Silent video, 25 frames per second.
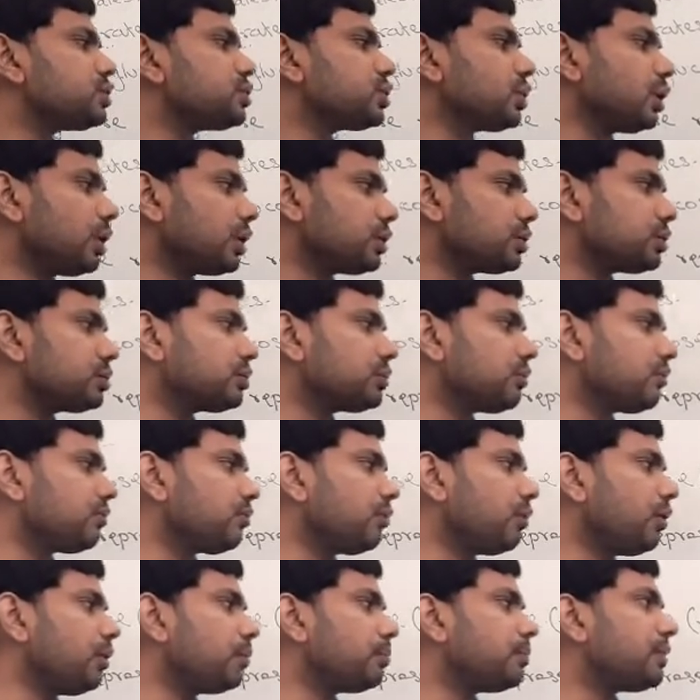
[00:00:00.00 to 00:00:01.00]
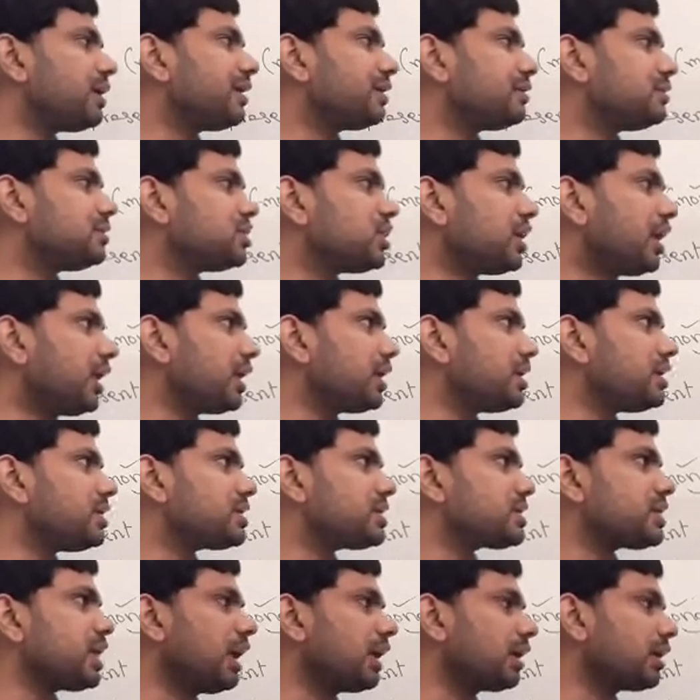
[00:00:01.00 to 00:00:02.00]
join to form
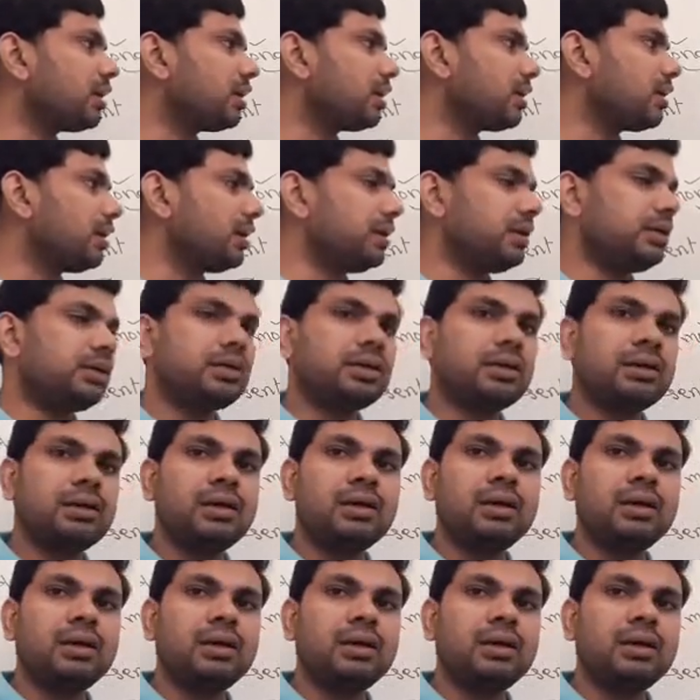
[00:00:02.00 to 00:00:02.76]
disaccharide.